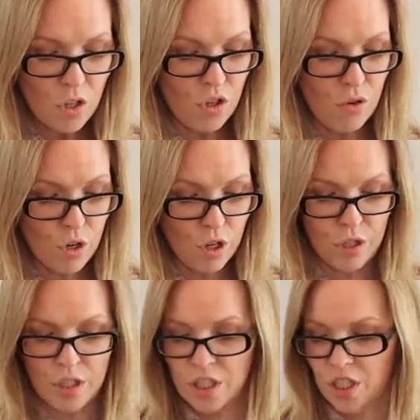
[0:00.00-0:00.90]
you
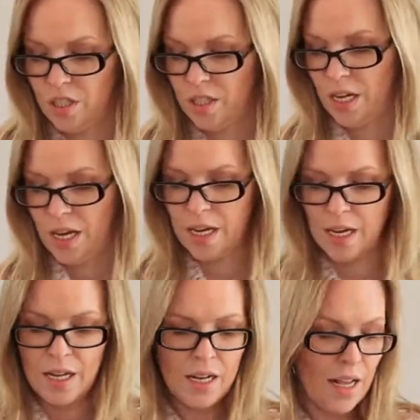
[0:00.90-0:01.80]
could just take
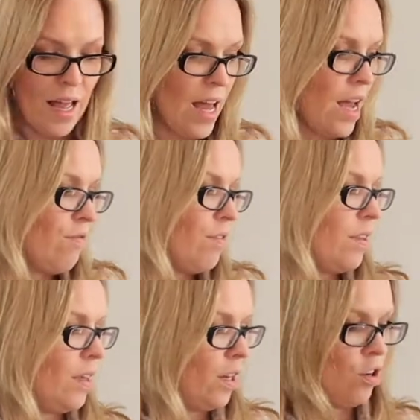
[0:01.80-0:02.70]

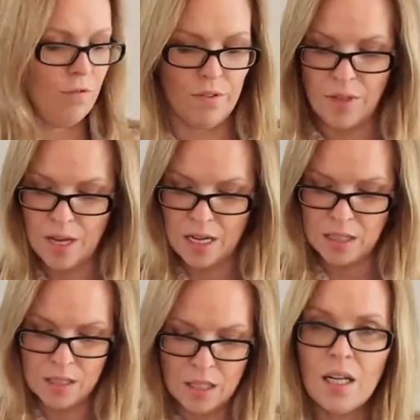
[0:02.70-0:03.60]
everything off of
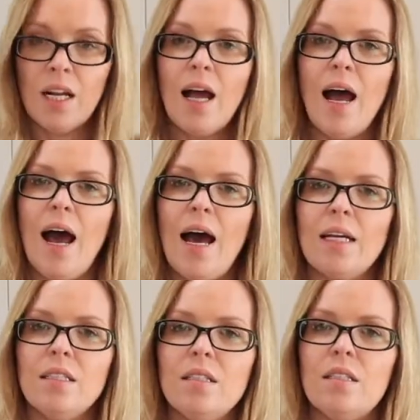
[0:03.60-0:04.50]
that
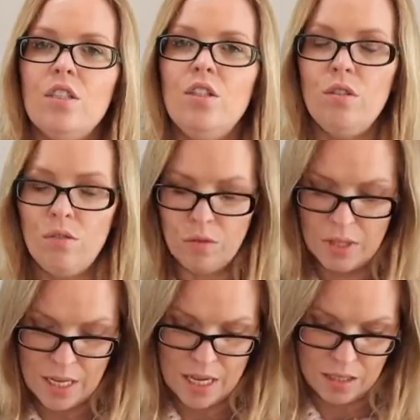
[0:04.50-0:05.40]
and use
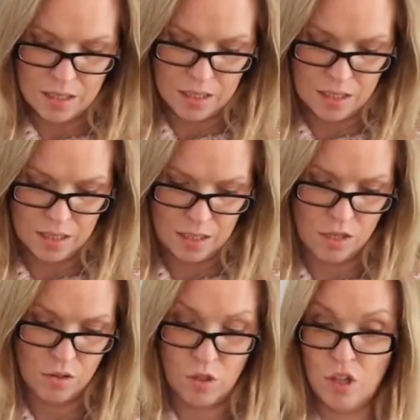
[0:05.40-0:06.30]
the
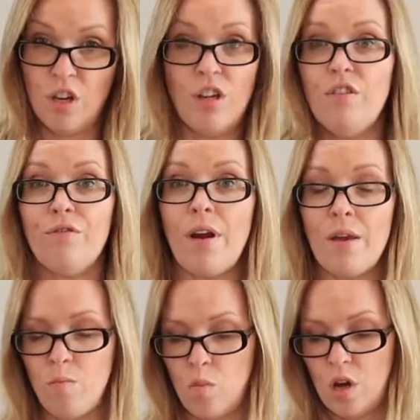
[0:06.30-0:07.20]

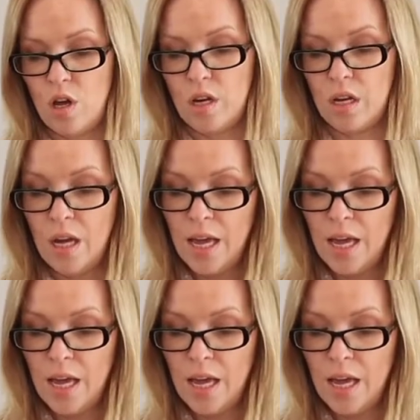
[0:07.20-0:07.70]
framework.